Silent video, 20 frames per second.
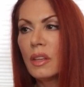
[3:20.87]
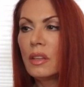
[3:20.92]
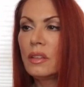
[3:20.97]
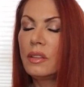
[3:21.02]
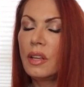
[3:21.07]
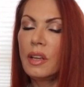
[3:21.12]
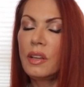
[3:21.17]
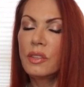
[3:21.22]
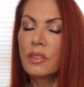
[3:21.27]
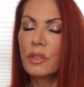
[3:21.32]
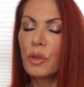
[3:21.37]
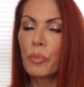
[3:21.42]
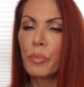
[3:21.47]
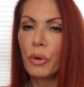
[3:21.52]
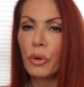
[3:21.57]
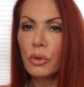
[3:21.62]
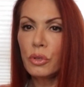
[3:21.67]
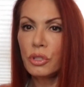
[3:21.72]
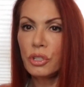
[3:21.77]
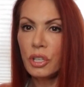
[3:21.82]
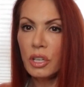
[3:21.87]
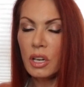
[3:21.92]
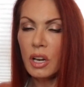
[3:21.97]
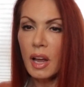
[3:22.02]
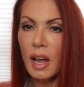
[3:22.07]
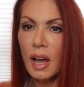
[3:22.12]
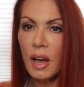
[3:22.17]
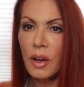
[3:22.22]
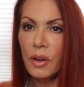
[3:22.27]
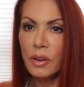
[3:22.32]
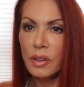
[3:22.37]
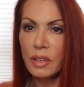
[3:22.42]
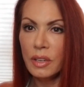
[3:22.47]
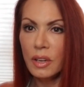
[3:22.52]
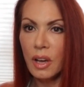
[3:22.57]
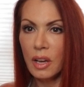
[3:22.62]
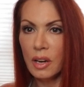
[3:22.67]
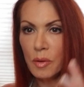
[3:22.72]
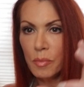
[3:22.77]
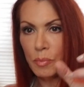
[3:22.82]
takes the bullshit out and
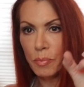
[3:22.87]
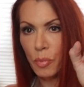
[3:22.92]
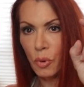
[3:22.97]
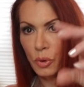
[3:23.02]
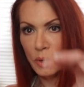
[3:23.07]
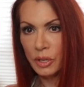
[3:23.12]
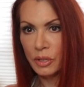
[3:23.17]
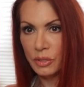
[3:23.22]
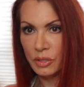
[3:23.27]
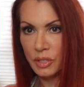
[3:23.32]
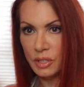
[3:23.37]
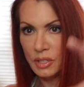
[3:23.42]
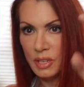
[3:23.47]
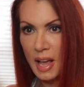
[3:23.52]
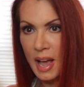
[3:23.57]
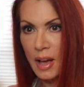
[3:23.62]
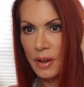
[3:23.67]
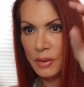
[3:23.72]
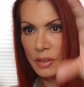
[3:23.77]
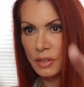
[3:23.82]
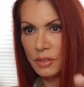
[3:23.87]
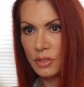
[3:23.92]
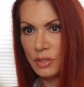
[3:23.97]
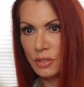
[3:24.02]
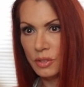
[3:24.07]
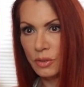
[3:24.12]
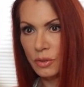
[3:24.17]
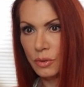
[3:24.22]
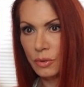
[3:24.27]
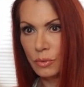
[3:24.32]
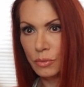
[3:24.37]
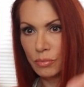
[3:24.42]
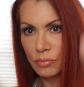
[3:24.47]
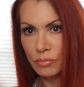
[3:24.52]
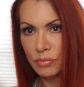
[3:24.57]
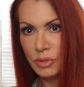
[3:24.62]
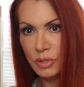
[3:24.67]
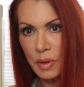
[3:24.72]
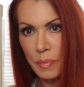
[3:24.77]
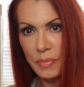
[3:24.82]
kind of boils it down into
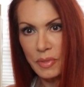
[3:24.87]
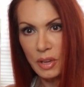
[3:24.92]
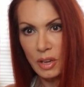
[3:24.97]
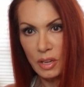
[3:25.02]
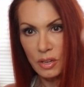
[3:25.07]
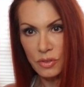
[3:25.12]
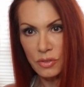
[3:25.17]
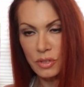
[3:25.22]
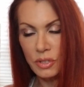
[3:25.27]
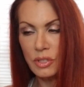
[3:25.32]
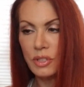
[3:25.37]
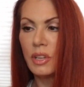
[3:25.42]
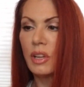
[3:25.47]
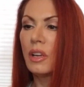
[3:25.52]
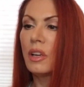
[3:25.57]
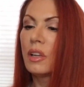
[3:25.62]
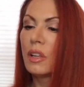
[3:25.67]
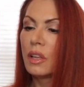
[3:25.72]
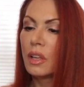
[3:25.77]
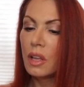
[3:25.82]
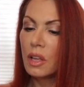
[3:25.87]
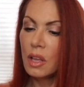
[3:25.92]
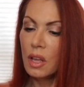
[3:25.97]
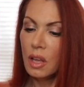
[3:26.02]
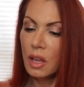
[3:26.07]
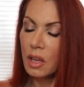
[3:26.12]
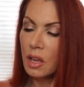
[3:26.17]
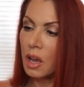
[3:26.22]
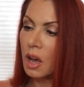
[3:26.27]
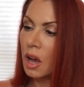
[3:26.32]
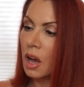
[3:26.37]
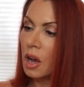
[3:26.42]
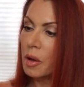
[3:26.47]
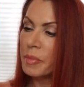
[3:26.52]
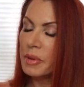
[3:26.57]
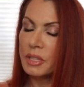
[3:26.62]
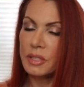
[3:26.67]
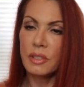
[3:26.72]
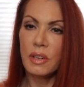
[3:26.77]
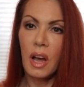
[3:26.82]
something interesting.
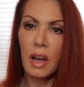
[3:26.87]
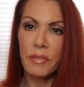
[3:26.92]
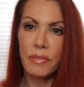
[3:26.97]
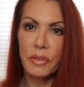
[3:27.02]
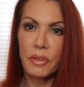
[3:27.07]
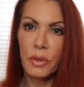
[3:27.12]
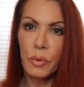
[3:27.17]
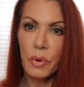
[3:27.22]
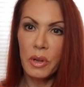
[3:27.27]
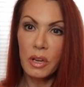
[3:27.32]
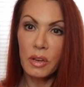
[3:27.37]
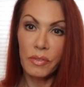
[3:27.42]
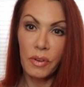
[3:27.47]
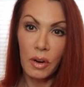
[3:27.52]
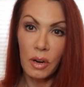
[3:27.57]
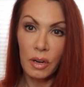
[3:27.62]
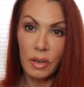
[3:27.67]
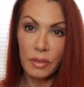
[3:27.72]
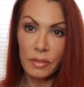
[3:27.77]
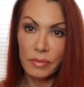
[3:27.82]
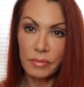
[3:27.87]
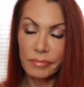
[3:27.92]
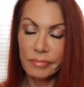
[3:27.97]
It's not for the weak of heart.